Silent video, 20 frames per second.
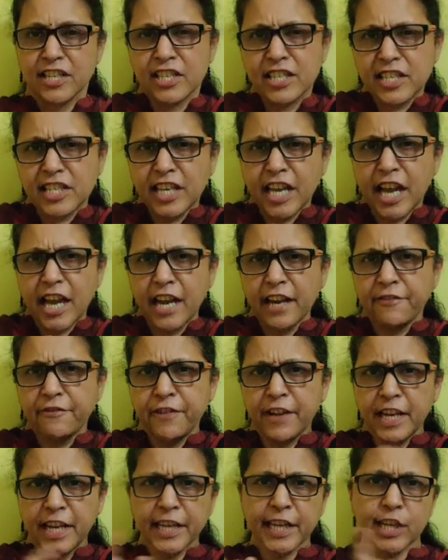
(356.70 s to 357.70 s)
Scared
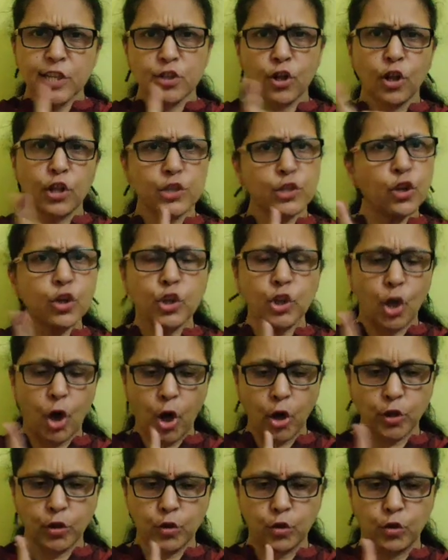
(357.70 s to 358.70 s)
feeling is also
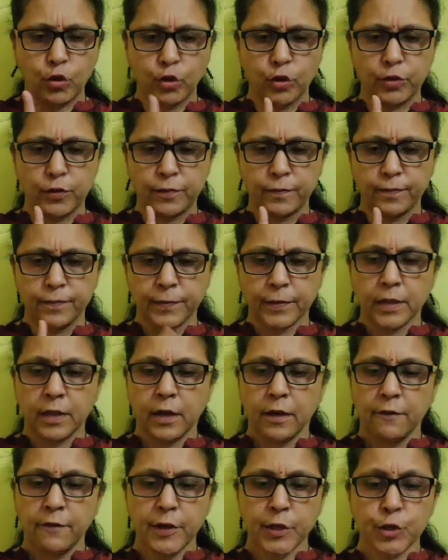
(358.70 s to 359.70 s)
not good.
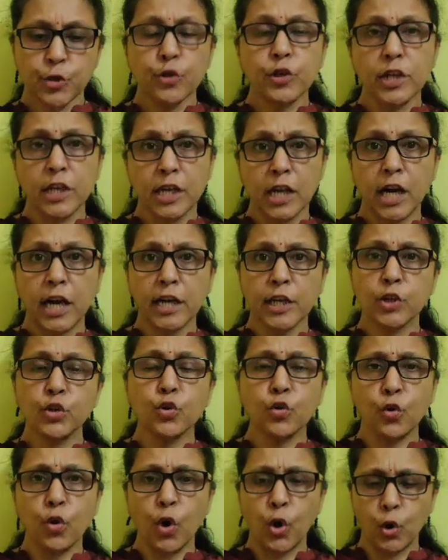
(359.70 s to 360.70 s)
We should learn
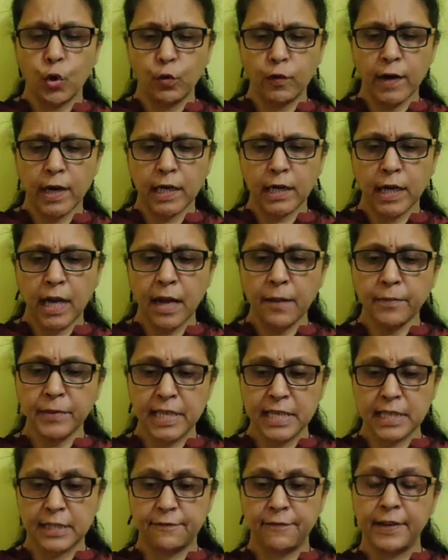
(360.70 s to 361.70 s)
to overcome
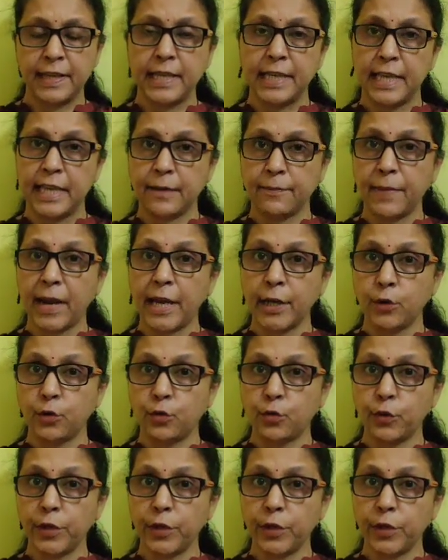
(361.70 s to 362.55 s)
this feeling by